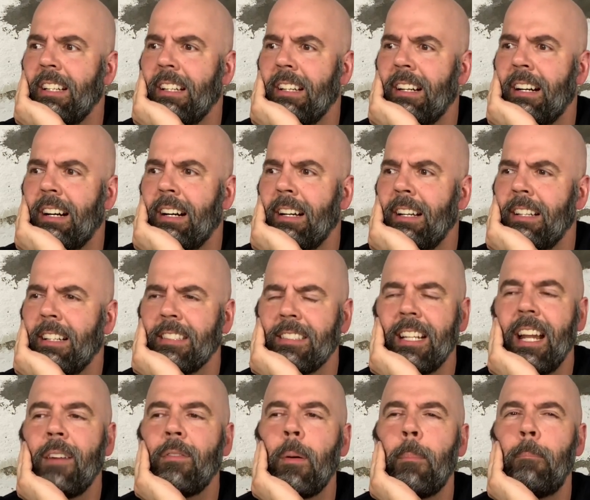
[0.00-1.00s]
It doesn't
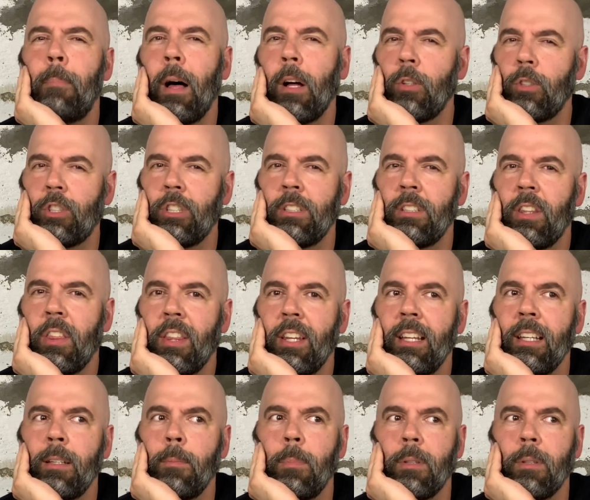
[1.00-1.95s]
have a Belgian thing,